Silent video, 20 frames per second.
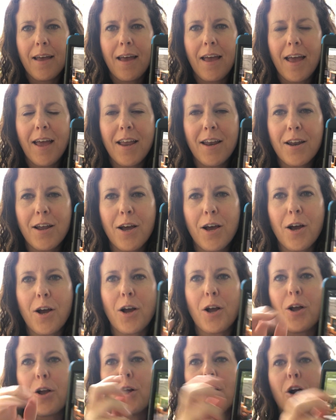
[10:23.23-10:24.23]
And
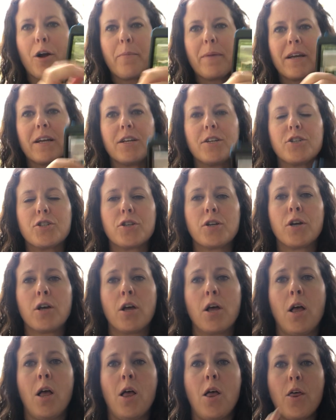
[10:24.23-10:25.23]
garbage.
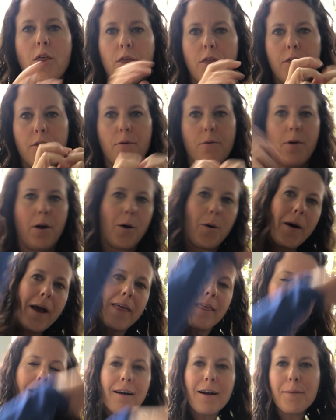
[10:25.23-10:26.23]
Throw
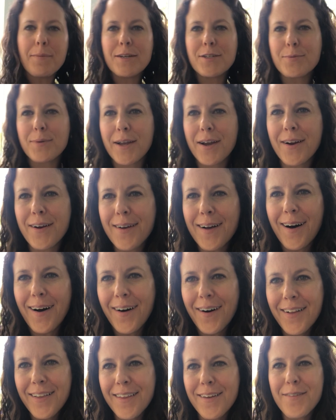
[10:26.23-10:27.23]
away the garbage. We heard
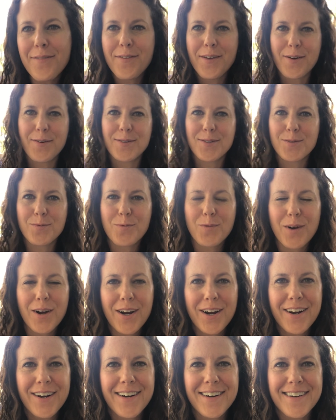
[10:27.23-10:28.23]
all of those
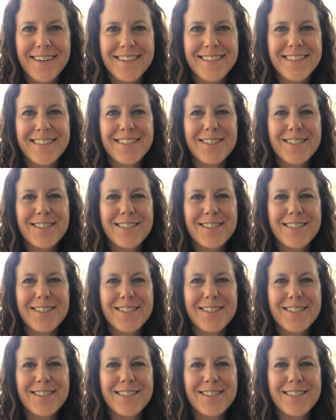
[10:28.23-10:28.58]
words.